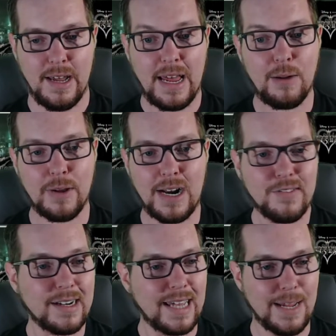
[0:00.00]
And whenever
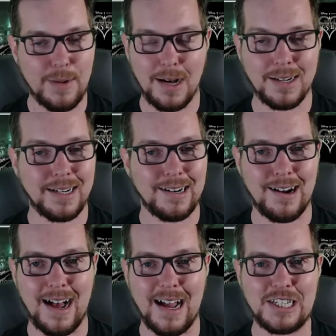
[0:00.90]
it came on here,
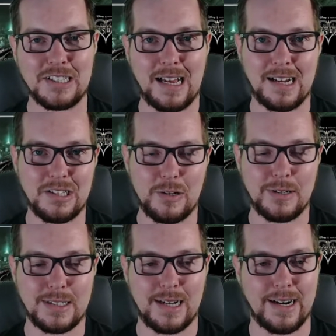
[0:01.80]
I just got so
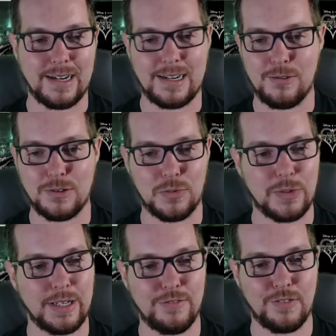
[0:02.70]
excited. It was
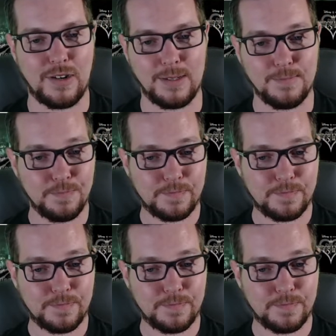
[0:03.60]
really fun.